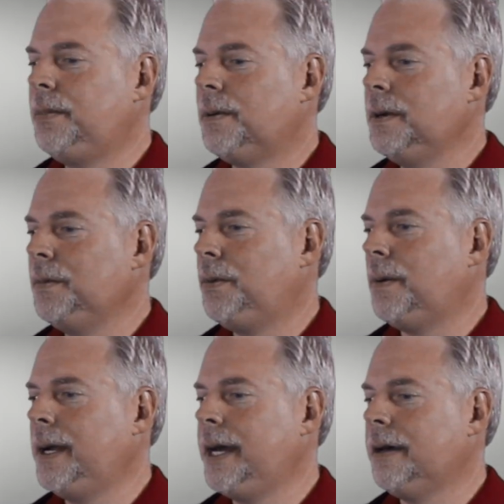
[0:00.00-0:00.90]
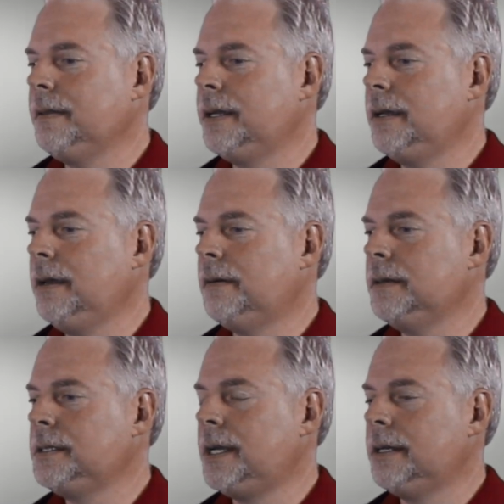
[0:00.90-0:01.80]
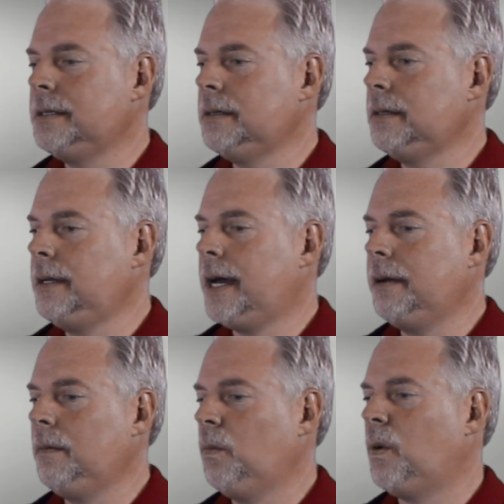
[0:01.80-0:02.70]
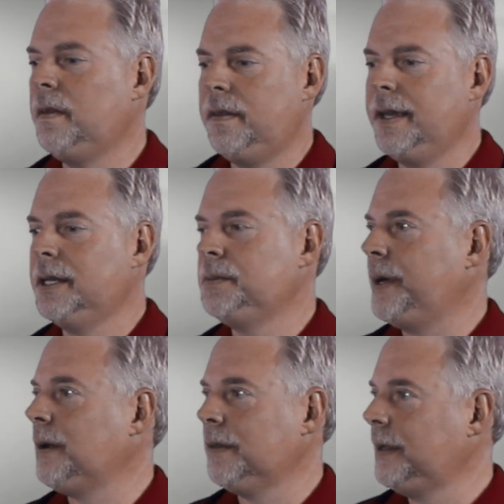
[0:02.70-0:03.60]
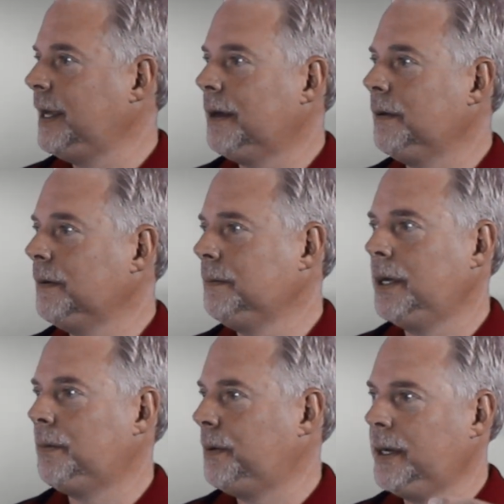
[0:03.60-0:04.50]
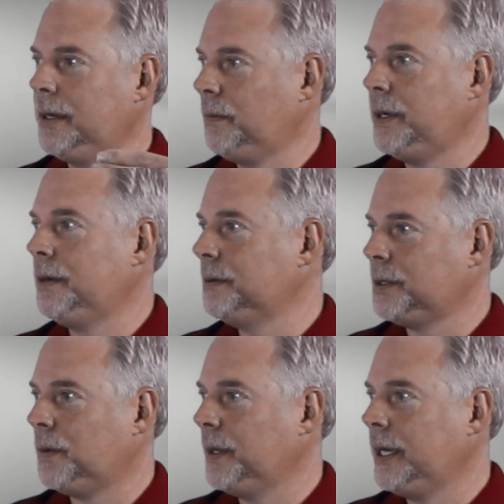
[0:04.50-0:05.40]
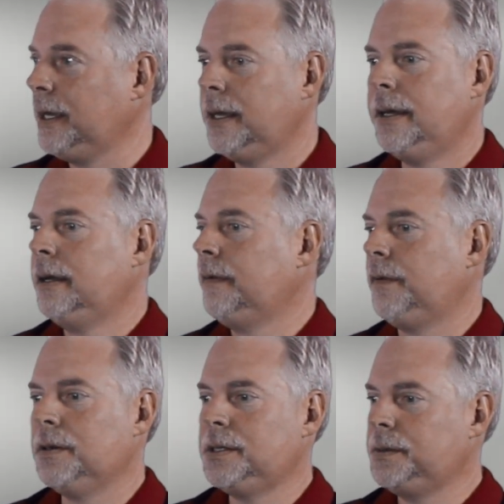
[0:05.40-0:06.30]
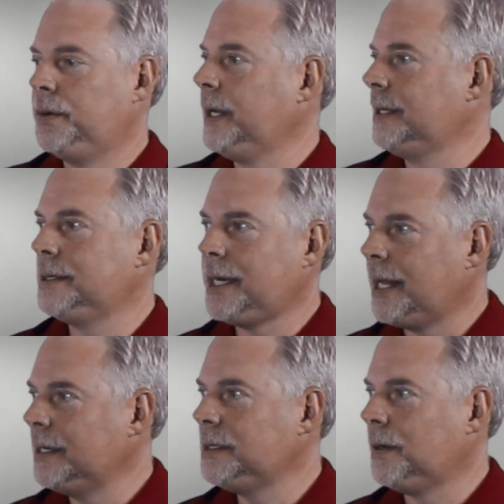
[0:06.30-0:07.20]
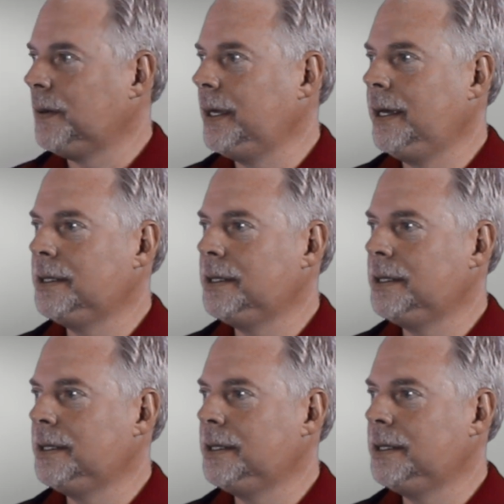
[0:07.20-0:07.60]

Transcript: important to point out that, it's not one thing is better than the other, putting in windows only versus putting in skylights only.